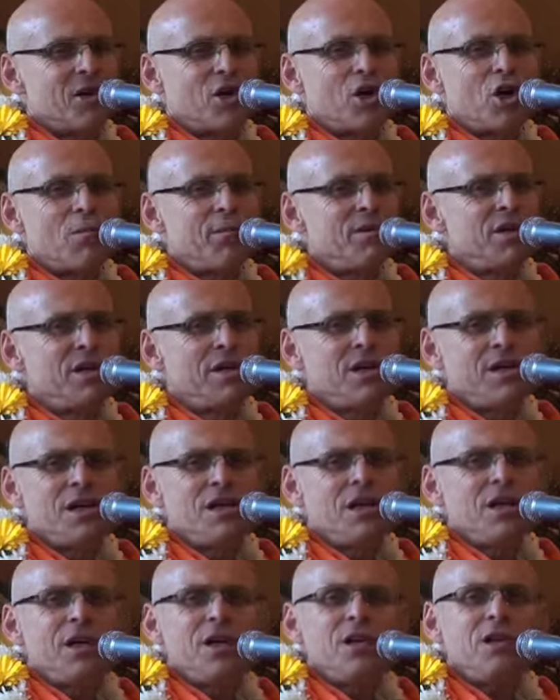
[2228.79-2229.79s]

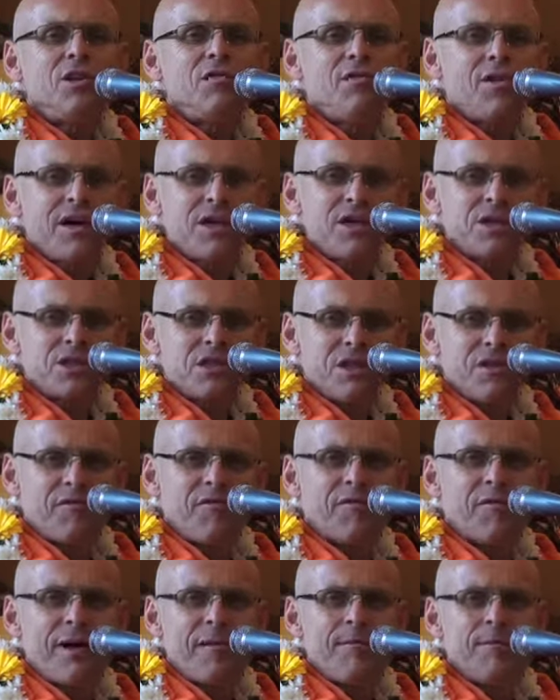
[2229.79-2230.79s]
coming the
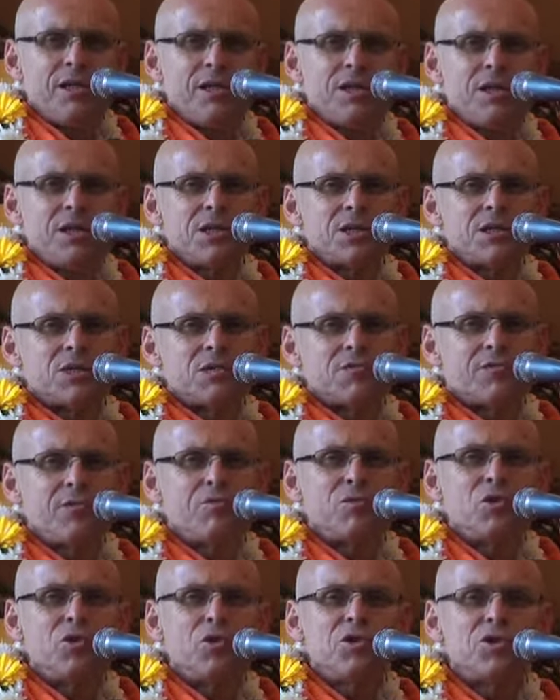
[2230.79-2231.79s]
Vaishnav families
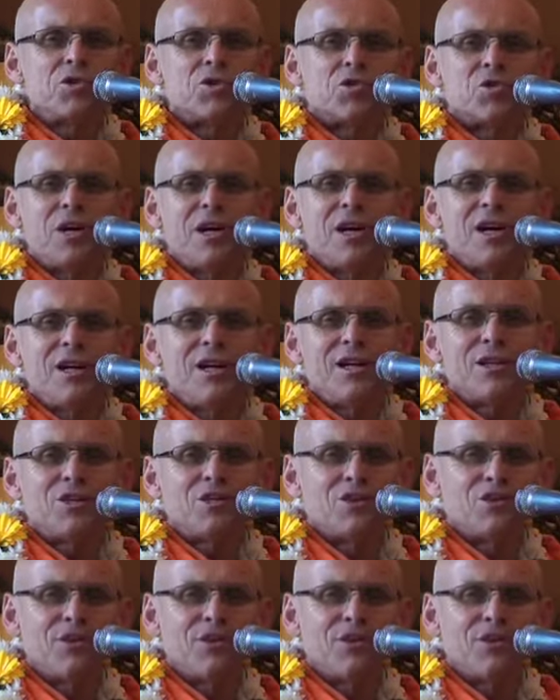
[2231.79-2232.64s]
from Gujarat